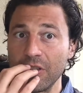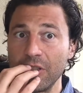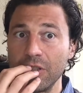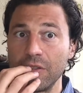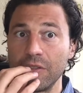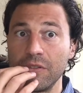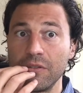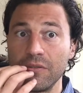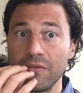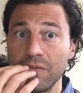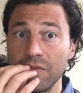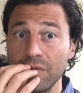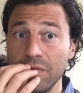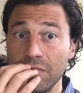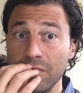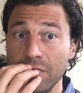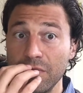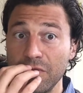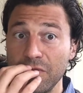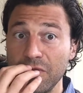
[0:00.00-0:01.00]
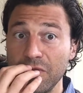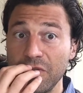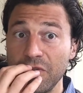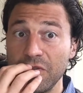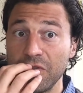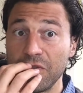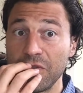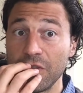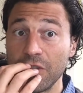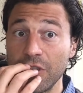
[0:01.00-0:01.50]
oh
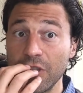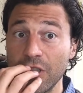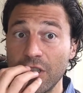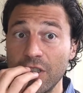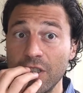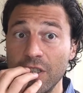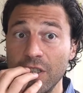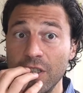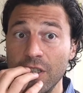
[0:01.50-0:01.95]
fuck,